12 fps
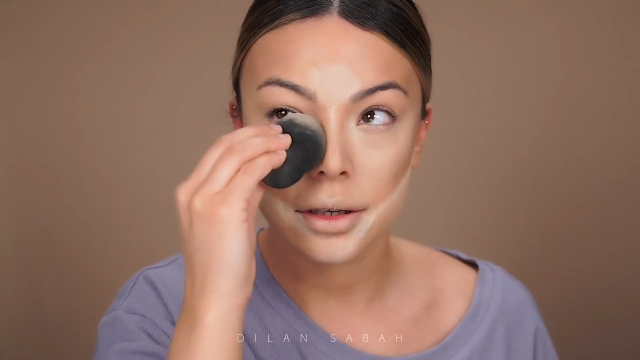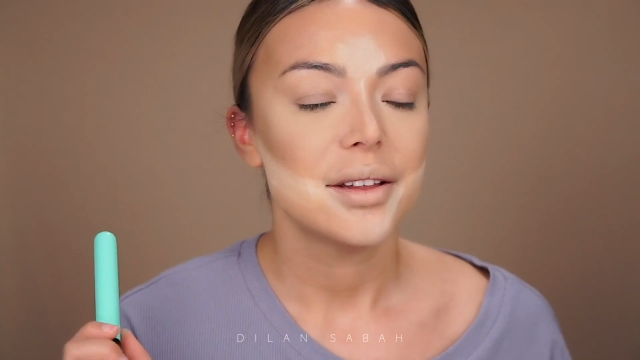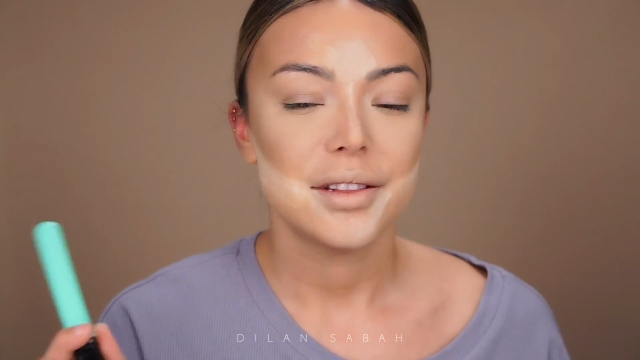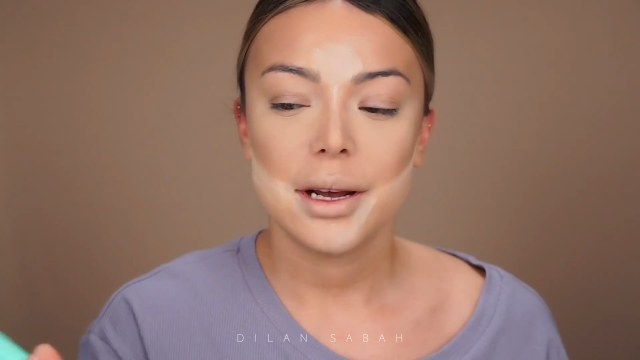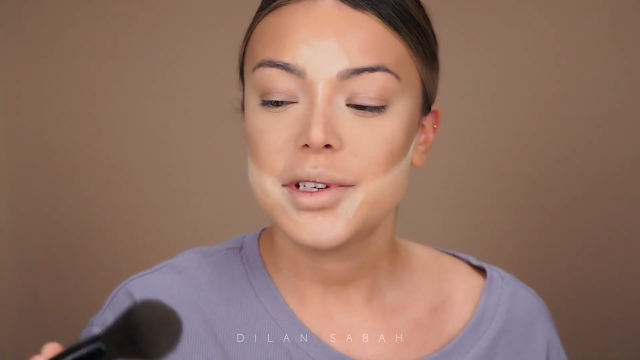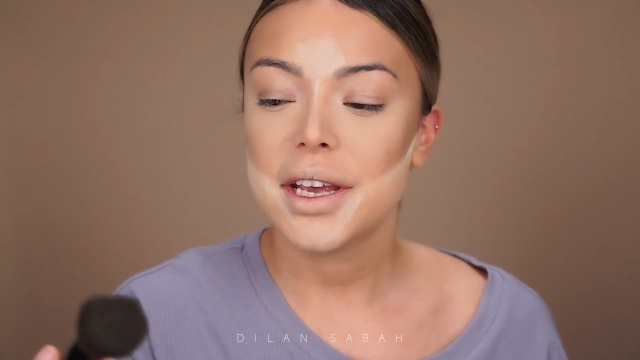
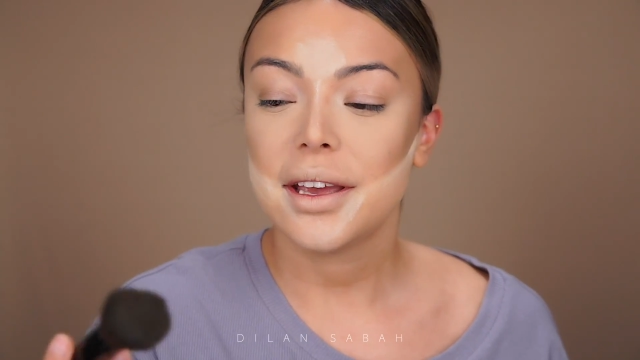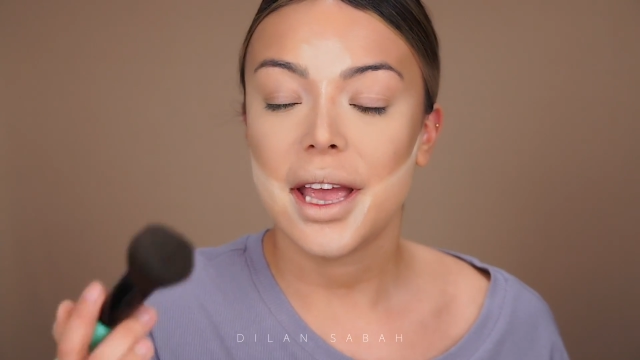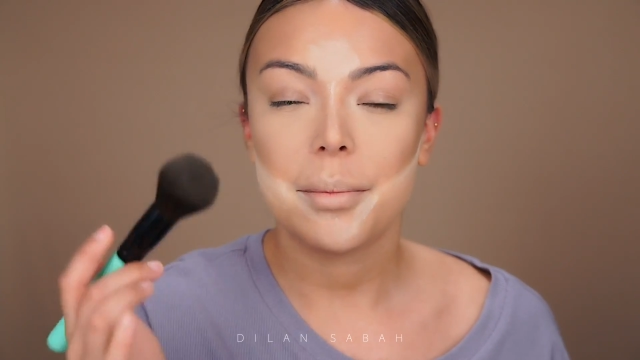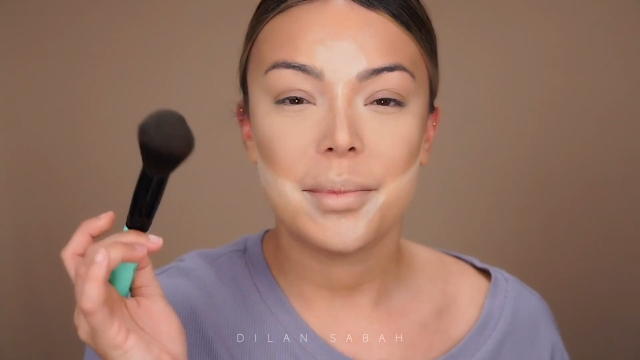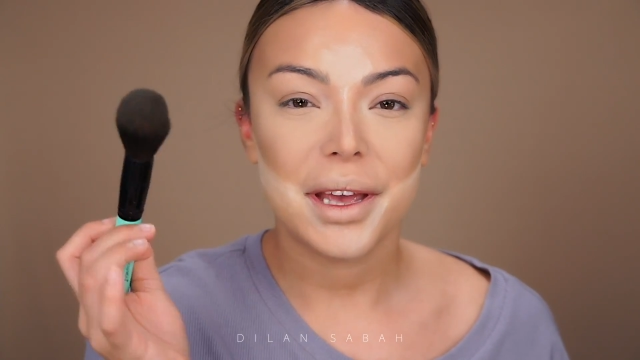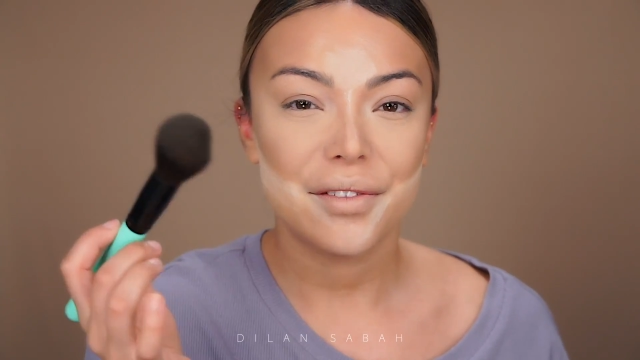Now I'm taking
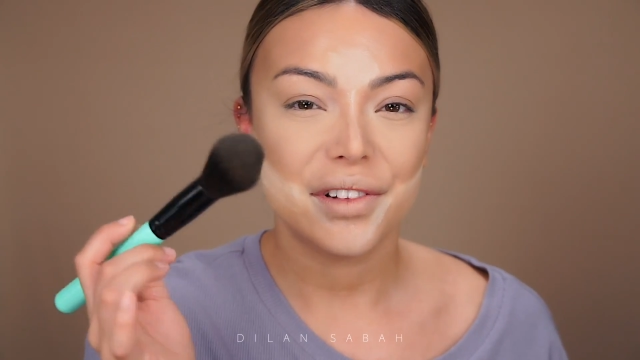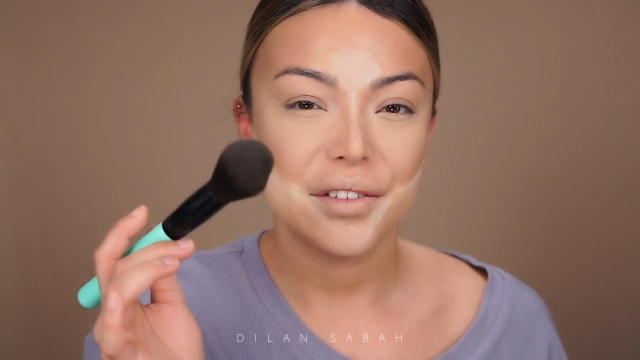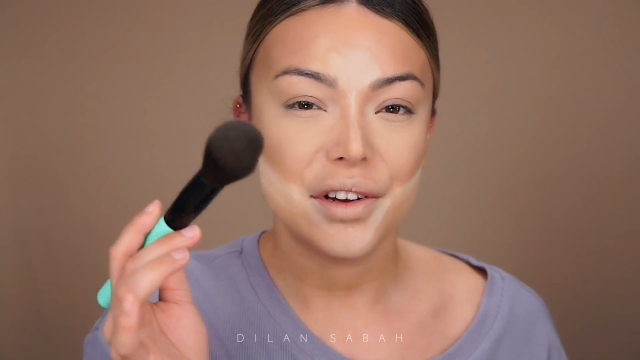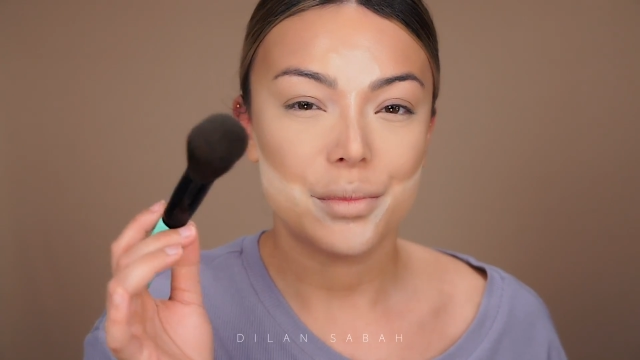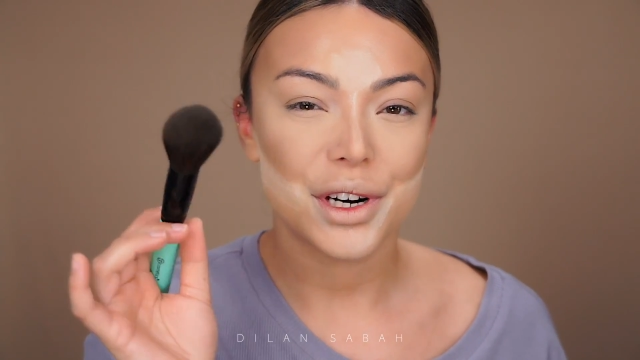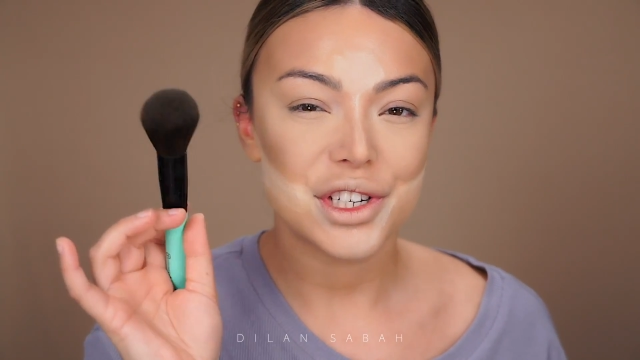a big
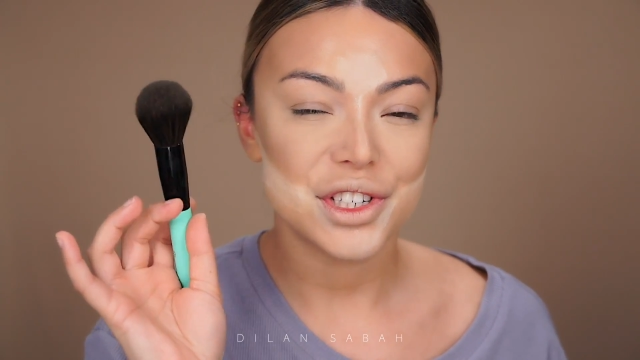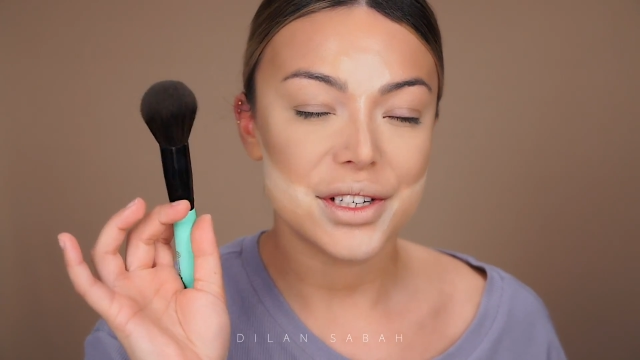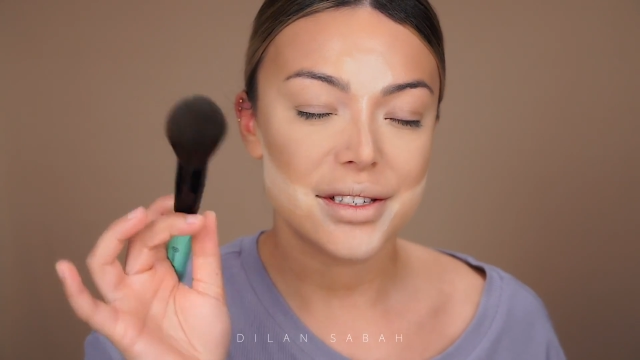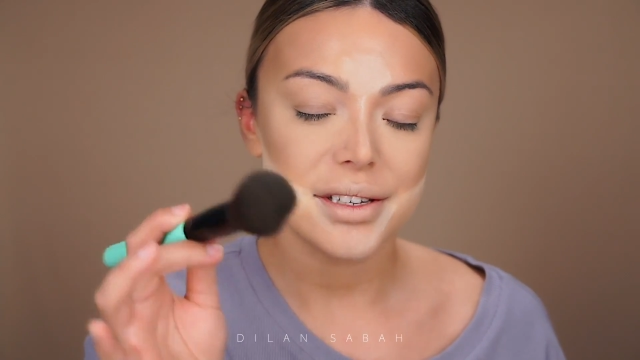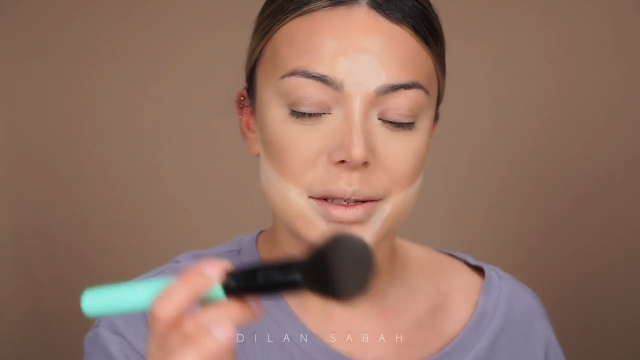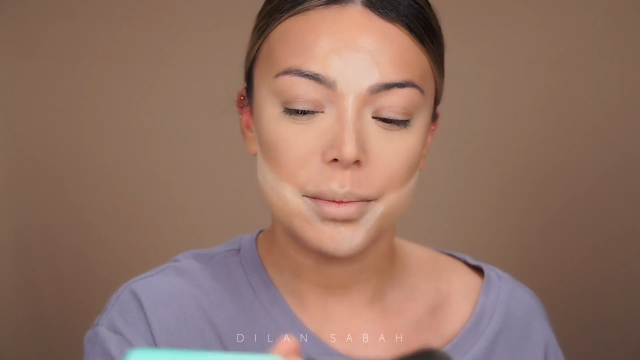fluffy brush.
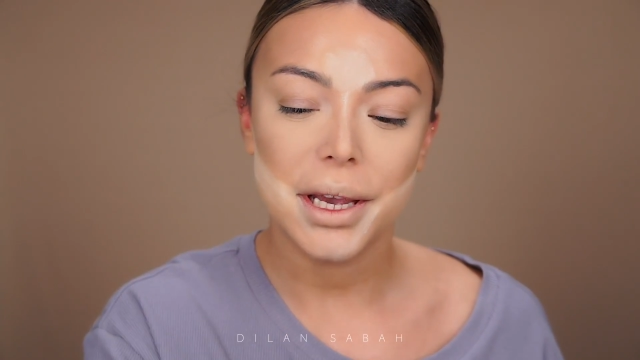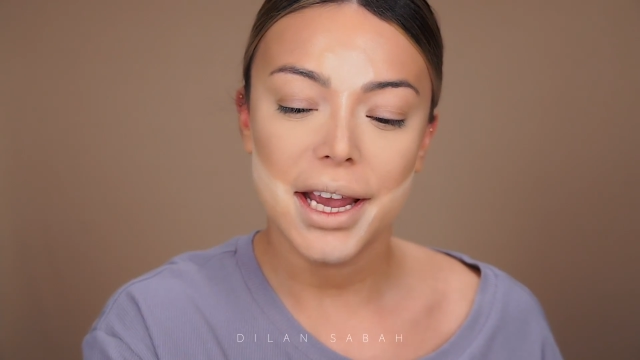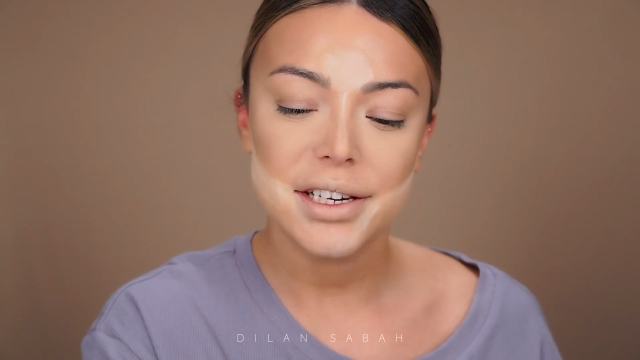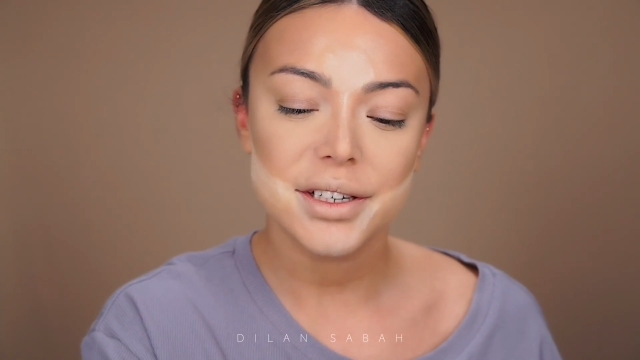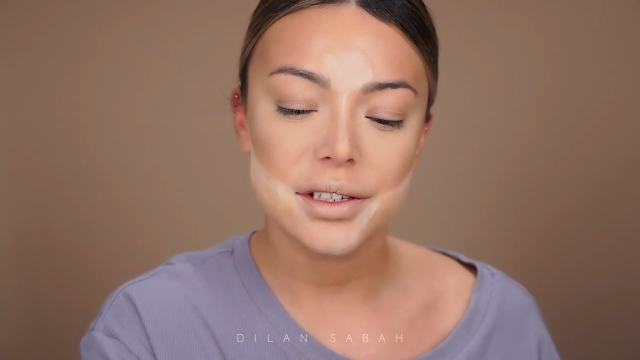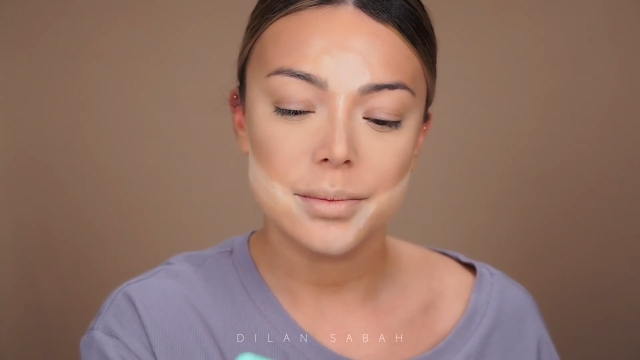This is
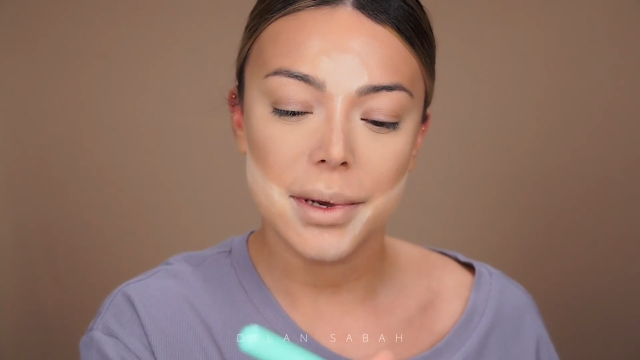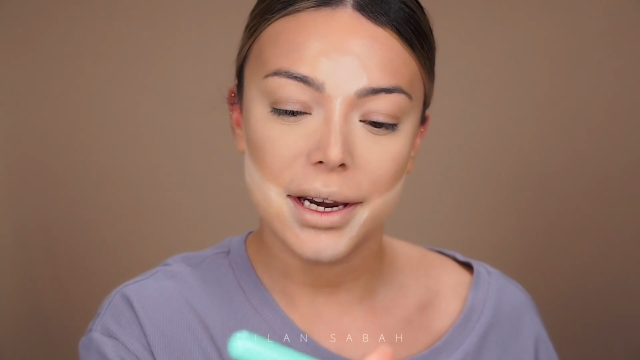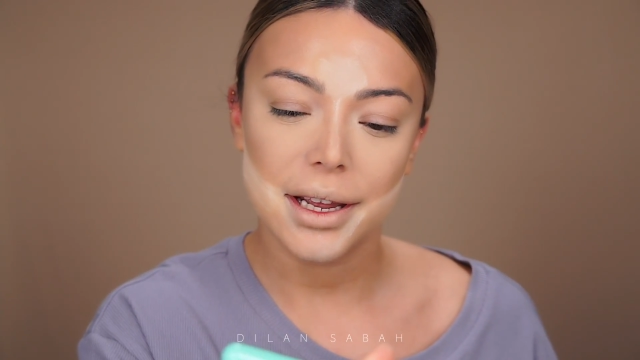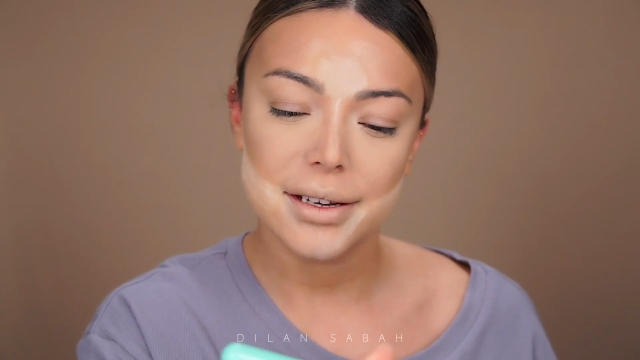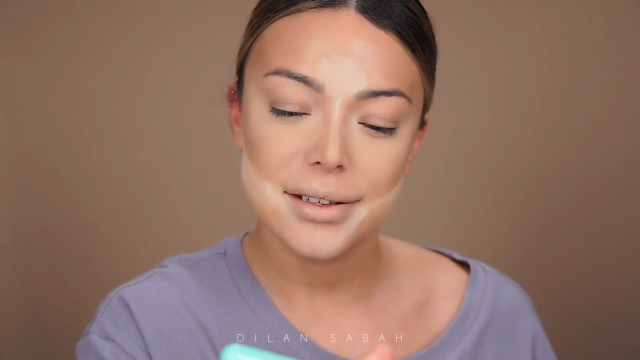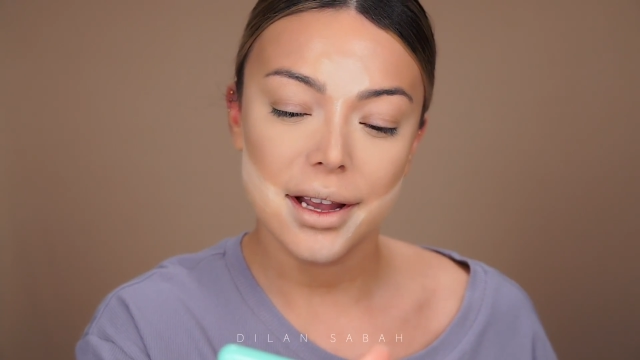BH
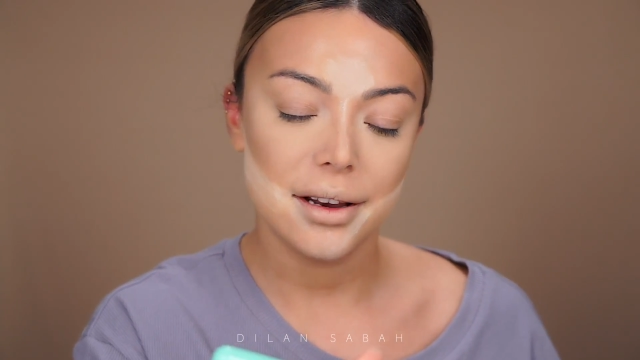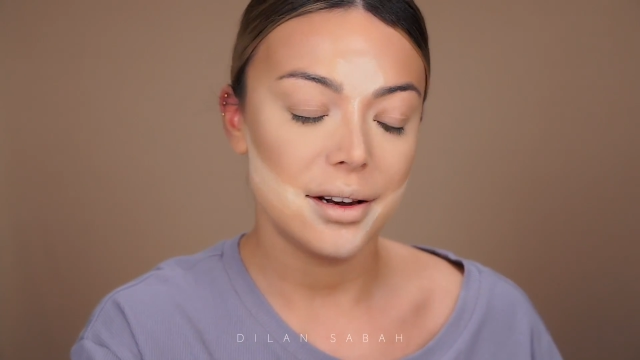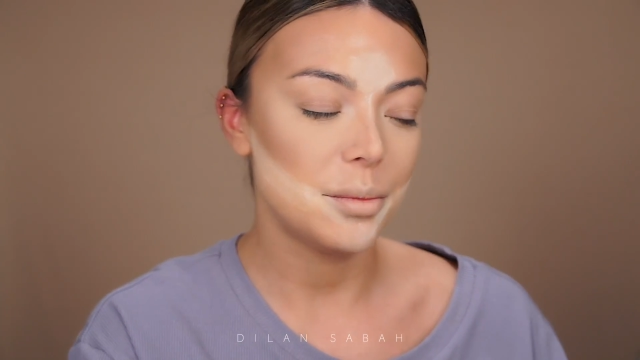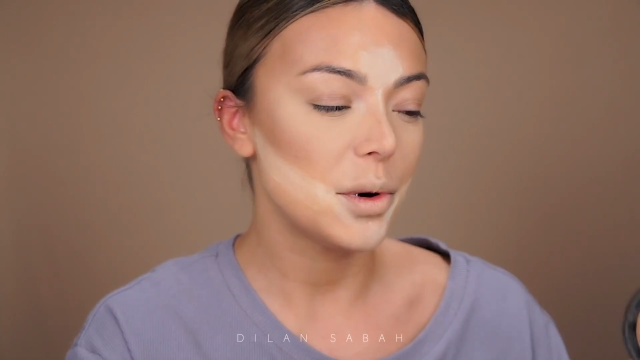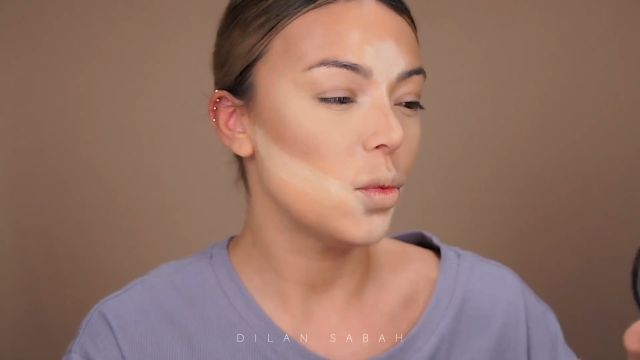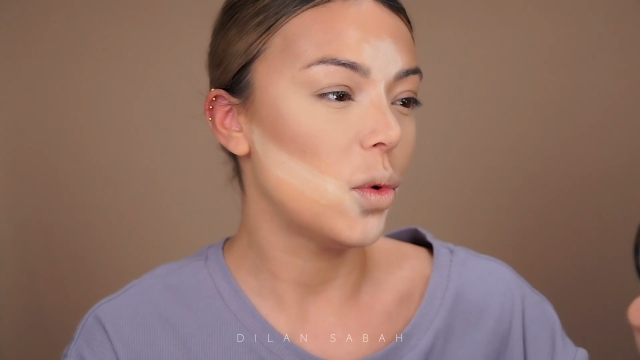Cosmetics a
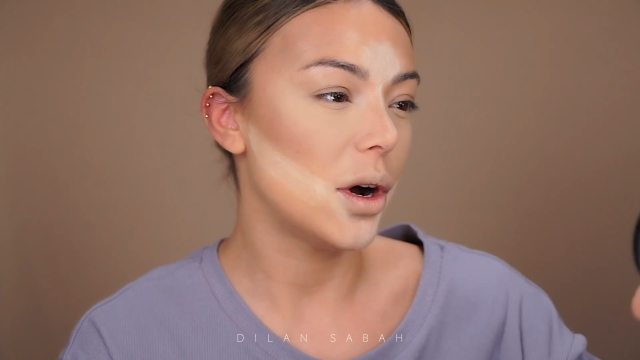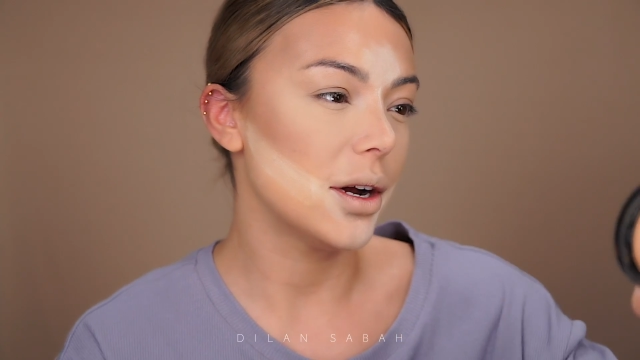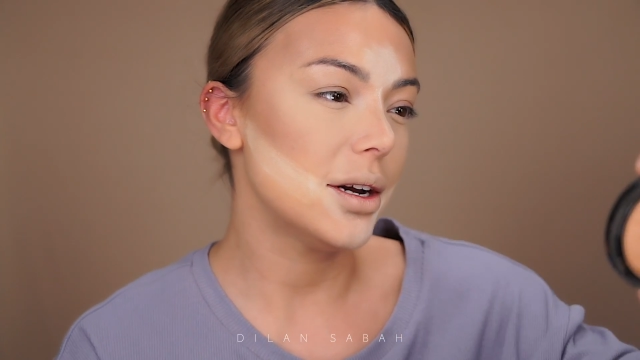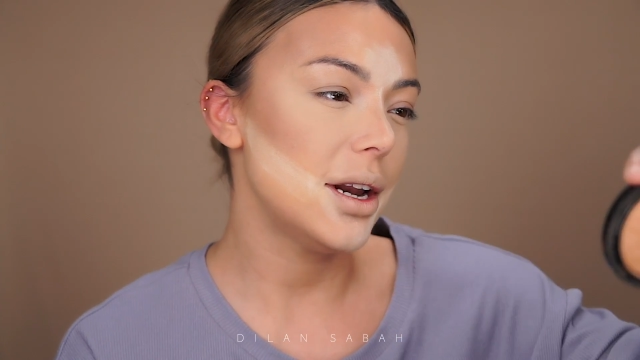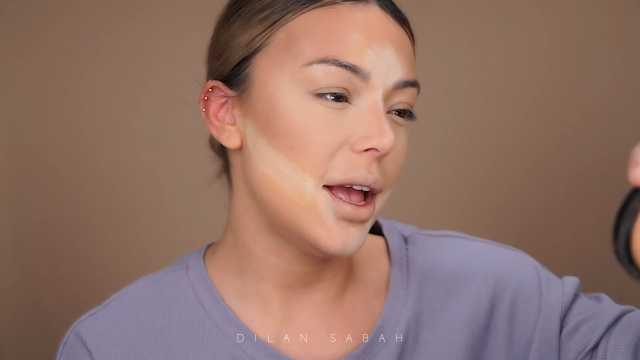number 1,